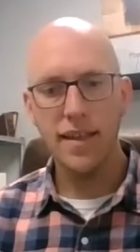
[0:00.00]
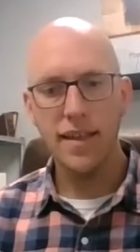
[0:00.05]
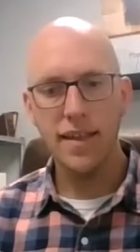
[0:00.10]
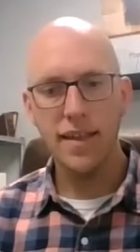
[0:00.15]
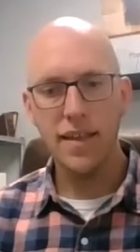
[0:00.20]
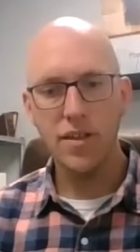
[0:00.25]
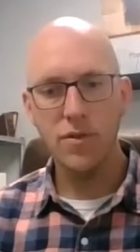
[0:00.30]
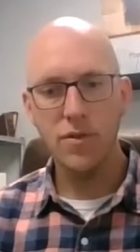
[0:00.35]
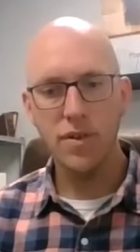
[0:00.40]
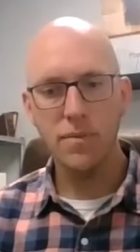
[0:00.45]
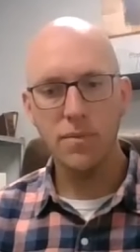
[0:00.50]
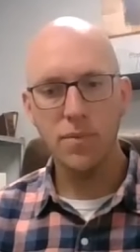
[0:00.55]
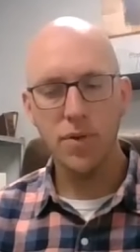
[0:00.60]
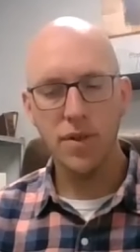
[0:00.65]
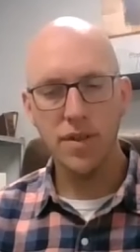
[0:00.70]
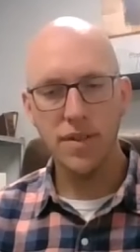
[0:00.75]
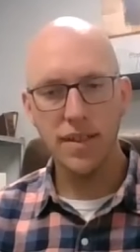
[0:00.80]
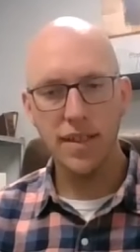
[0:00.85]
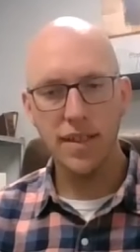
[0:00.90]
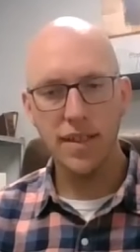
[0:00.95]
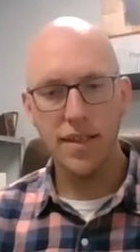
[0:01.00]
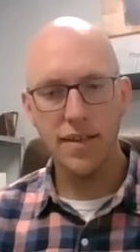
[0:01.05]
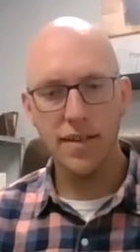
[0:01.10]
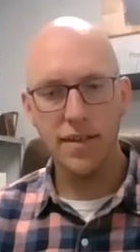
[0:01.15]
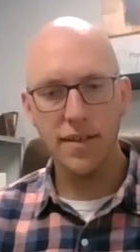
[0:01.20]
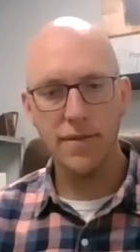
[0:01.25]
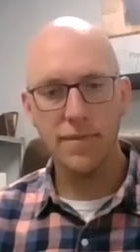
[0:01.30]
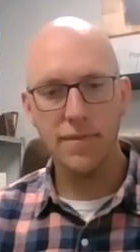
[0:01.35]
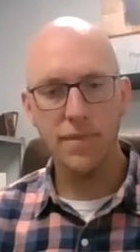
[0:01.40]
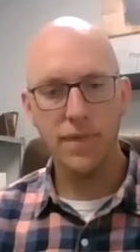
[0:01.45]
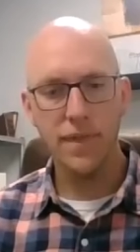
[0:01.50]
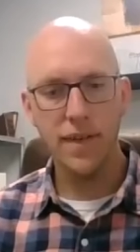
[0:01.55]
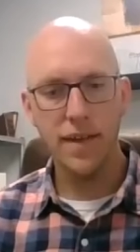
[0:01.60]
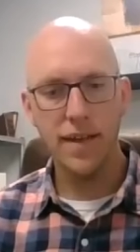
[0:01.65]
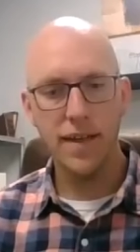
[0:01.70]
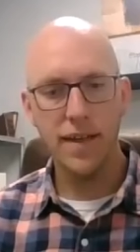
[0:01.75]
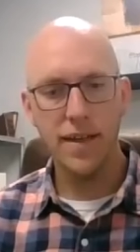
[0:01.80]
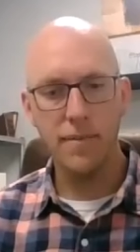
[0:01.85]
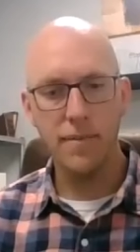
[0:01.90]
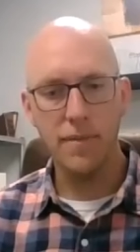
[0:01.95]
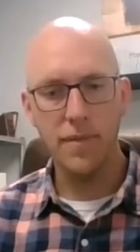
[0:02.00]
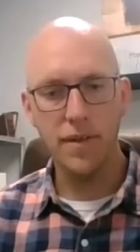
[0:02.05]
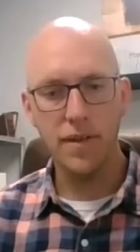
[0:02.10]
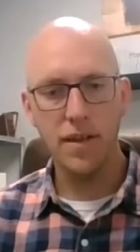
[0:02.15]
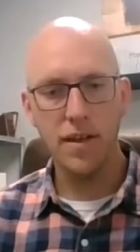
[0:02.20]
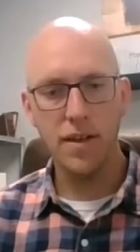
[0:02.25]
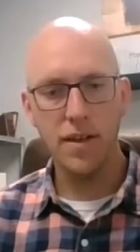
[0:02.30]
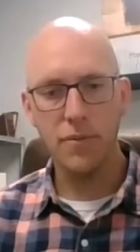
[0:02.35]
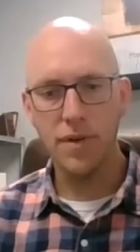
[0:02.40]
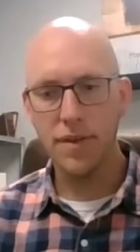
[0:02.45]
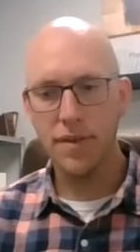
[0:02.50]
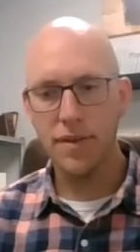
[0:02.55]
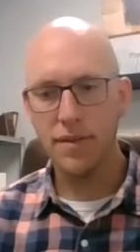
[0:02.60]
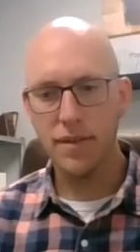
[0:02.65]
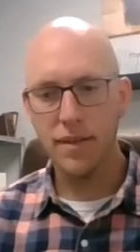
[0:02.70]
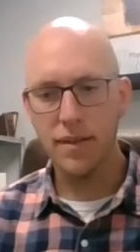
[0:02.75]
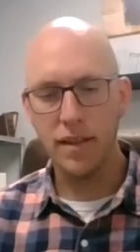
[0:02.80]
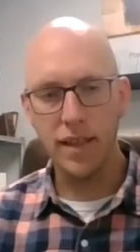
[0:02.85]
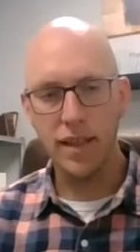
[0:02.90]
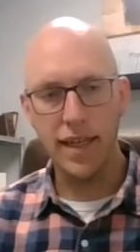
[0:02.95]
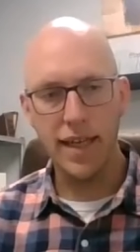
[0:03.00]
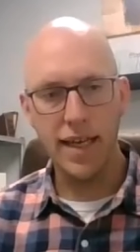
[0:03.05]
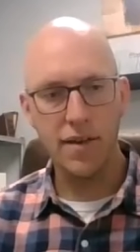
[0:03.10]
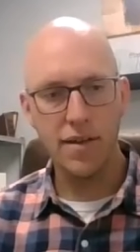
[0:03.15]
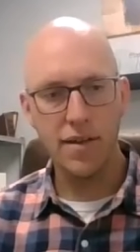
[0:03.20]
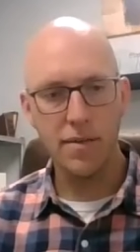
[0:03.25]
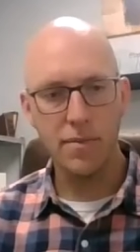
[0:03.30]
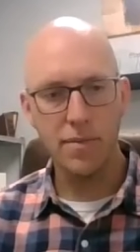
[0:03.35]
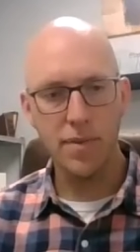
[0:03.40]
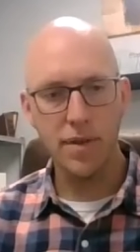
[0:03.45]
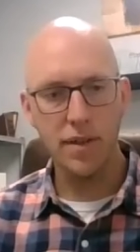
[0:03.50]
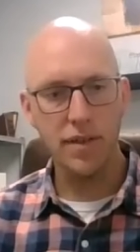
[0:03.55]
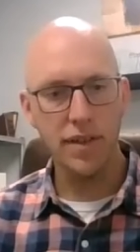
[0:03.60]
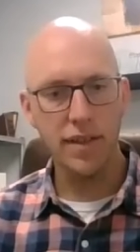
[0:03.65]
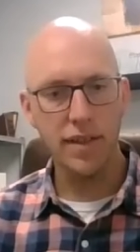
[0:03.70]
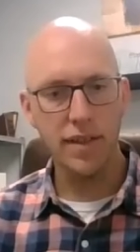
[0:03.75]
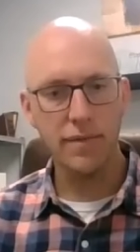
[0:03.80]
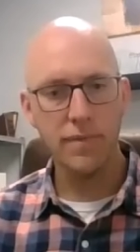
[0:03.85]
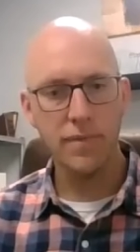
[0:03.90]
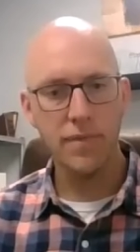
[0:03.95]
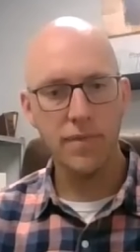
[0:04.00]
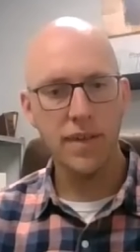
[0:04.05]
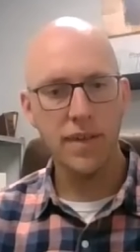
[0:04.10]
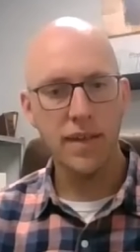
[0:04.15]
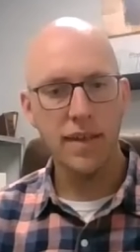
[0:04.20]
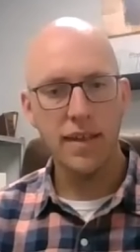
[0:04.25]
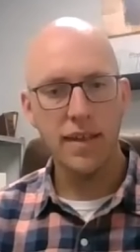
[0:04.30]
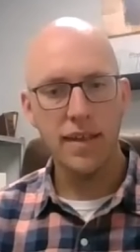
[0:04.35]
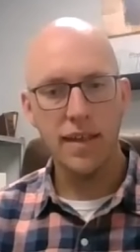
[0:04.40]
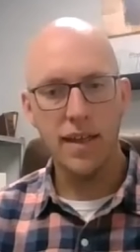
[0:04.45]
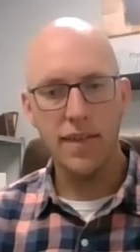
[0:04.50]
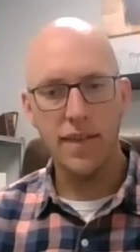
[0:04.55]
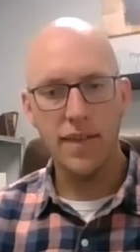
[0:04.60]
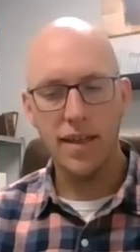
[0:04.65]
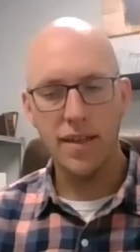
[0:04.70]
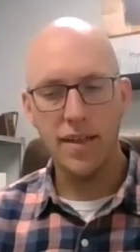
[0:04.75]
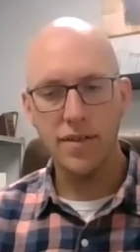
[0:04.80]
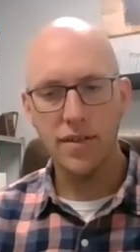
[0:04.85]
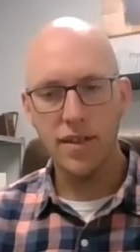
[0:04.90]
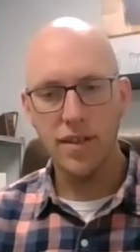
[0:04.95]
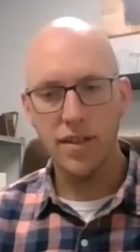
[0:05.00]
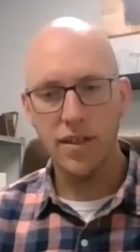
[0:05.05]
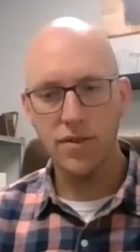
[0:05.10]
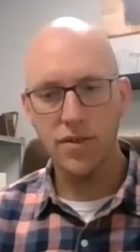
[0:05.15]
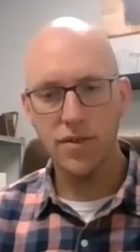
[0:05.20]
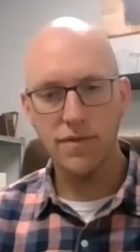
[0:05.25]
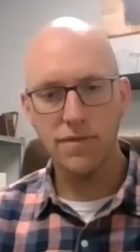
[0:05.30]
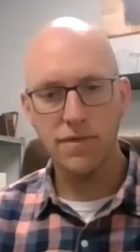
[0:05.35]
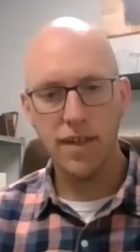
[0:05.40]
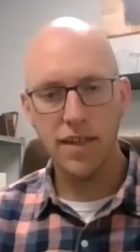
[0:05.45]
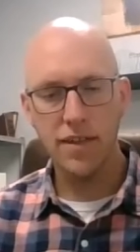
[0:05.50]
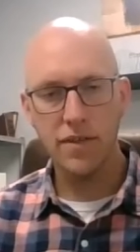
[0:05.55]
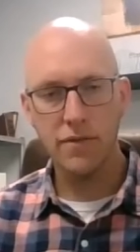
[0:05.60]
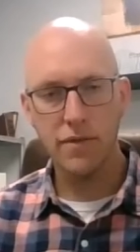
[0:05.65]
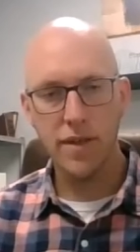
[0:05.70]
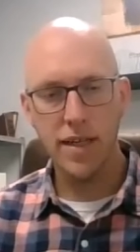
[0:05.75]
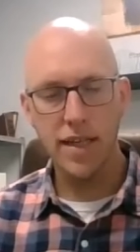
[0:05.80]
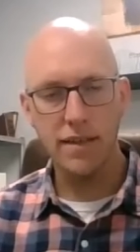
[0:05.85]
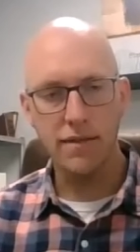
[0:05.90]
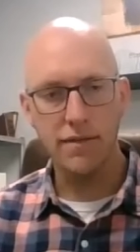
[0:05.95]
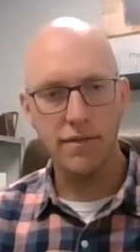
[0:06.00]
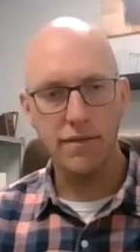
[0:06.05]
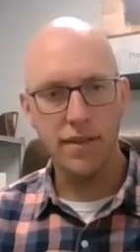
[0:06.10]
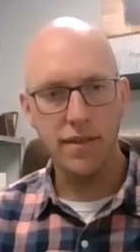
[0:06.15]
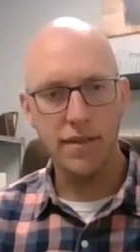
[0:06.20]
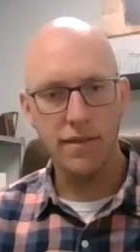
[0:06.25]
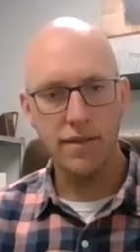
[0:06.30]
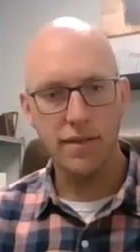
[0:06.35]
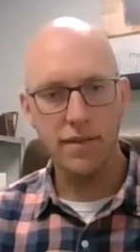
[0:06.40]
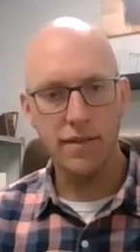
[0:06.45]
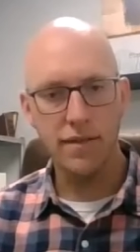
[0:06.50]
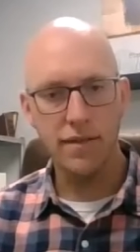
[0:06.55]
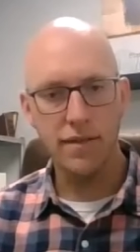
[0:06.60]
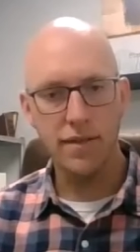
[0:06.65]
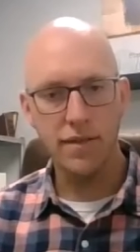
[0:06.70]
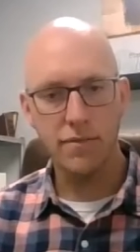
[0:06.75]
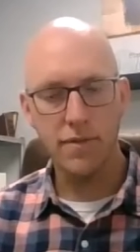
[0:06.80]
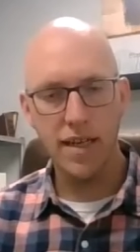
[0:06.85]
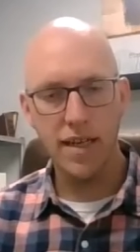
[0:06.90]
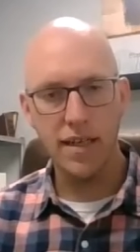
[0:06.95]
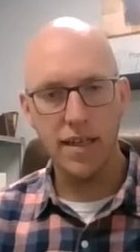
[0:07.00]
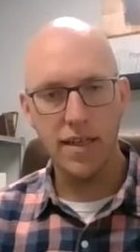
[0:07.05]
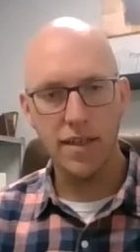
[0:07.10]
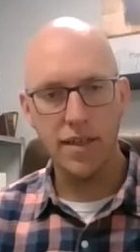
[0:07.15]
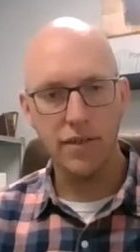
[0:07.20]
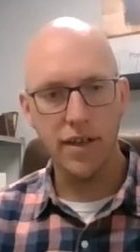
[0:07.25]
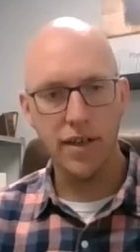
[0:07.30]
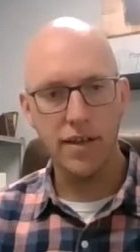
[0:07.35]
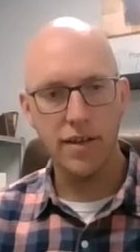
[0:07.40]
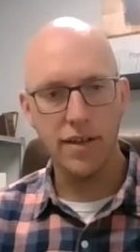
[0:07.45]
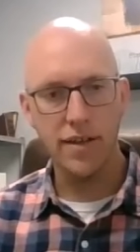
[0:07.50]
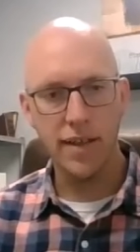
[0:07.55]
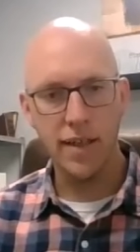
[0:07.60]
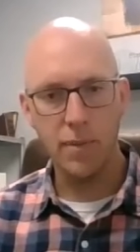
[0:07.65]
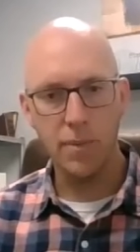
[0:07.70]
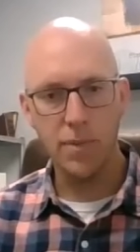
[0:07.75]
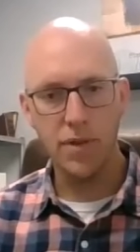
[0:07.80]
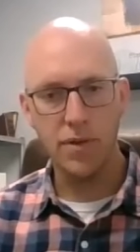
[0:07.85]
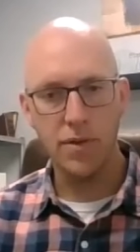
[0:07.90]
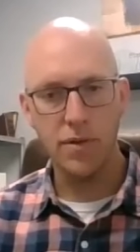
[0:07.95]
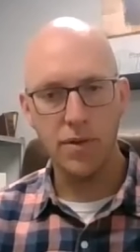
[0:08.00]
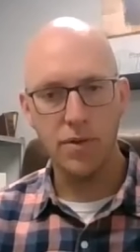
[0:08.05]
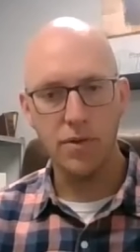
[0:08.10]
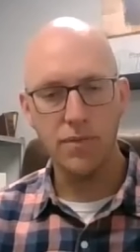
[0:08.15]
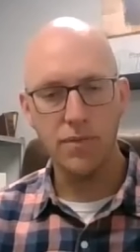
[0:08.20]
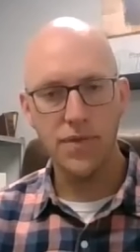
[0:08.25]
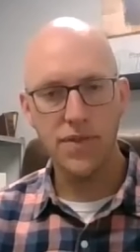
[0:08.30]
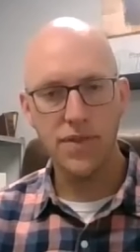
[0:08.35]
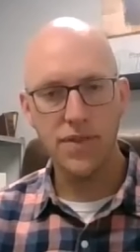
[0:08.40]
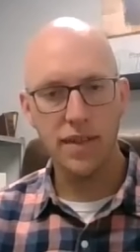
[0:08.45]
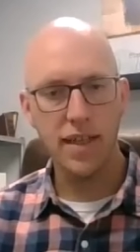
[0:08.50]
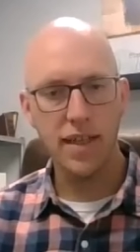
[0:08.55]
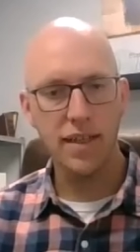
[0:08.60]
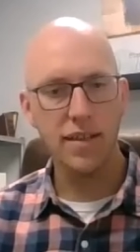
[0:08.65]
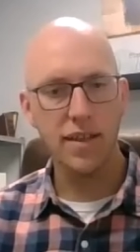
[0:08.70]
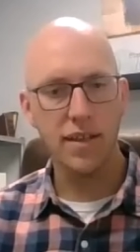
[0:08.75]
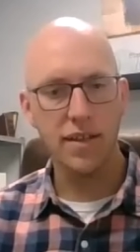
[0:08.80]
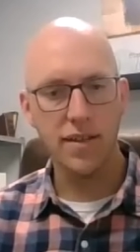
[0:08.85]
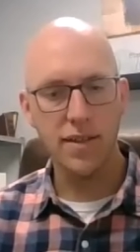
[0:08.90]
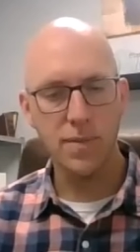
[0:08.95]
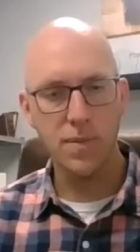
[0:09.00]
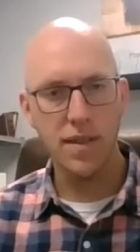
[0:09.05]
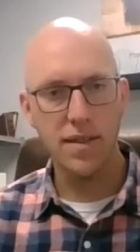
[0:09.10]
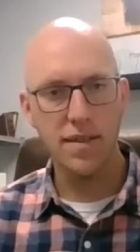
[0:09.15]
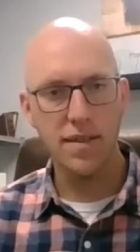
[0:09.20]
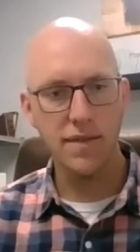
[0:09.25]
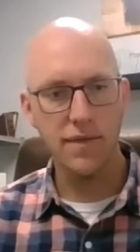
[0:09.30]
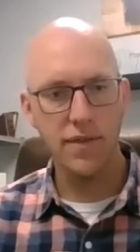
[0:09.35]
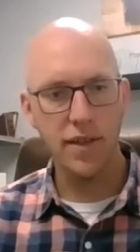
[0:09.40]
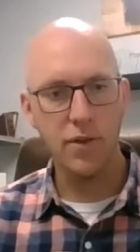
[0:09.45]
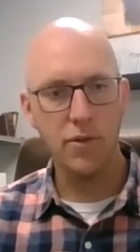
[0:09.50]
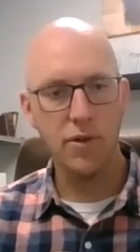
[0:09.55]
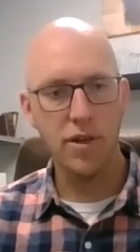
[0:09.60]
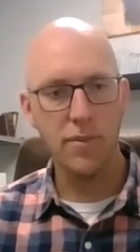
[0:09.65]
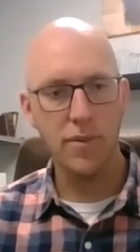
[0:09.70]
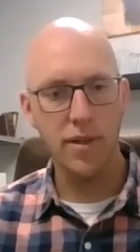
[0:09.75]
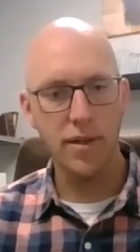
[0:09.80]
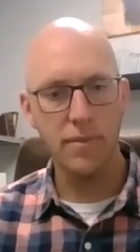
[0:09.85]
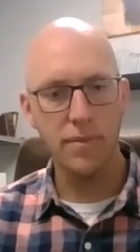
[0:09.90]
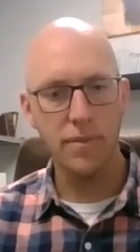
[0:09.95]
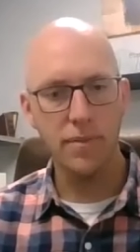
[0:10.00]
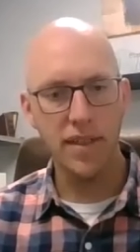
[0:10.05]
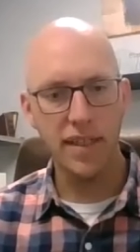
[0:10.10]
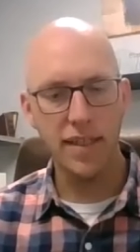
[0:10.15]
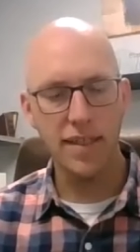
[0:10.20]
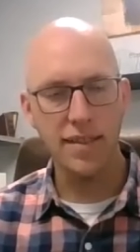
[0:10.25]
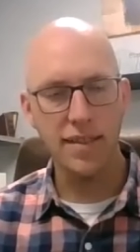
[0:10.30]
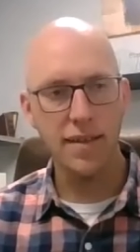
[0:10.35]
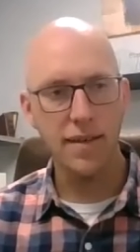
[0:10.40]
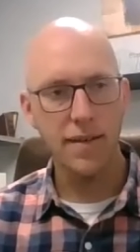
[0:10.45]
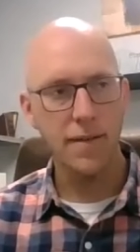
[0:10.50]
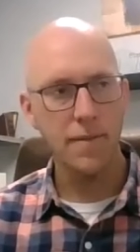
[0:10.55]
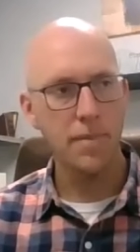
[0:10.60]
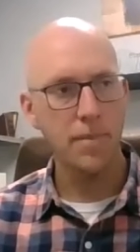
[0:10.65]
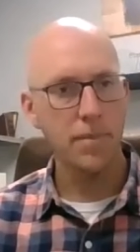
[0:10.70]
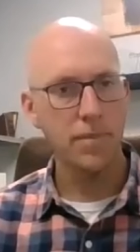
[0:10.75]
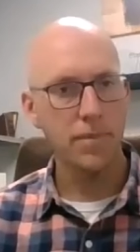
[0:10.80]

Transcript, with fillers: that you can put together um, along with the layout of the building and then you know just find the right the right integrator to help you select all these pieces of equipment because